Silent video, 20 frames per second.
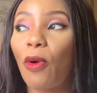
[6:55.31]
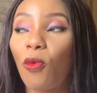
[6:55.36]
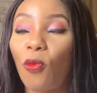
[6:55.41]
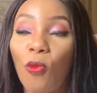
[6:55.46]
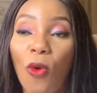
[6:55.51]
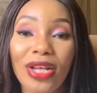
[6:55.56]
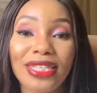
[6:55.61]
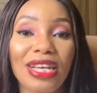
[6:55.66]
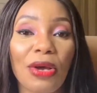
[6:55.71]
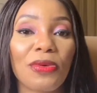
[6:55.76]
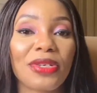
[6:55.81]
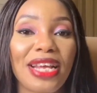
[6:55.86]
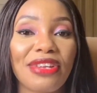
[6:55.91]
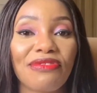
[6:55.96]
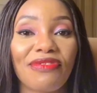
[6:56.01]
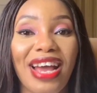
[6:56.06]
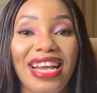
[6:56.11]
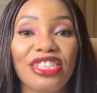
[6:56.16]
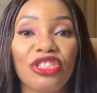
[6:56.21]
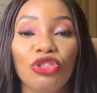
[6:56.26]
What I would
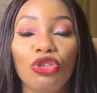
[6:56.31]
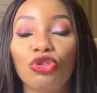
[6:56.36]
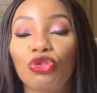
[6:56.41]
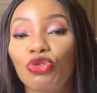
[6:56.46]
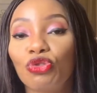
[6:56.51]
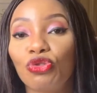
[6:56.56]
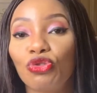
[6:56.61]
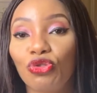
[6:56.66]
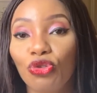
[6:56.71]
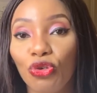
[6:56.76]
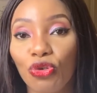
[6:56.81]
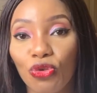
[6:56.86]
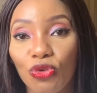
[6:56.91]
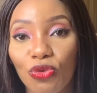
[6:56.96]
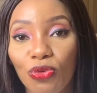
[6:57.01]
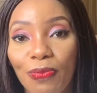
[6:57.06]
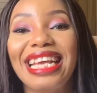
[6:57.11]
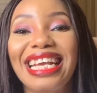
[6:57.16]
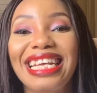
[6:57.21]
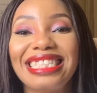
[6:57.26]
advise you to
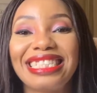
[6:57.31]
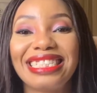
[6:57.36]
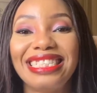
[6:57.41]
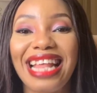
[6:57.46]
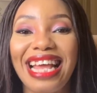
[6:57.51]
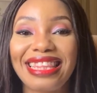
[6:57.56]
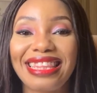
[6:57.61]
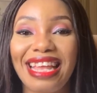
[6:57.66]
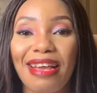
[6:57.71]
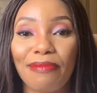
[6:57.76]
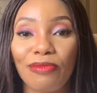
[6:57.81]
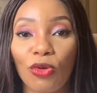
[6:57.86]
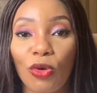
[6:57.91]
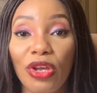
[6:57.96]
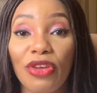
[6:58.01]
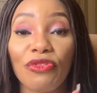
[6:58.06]
do is let them know.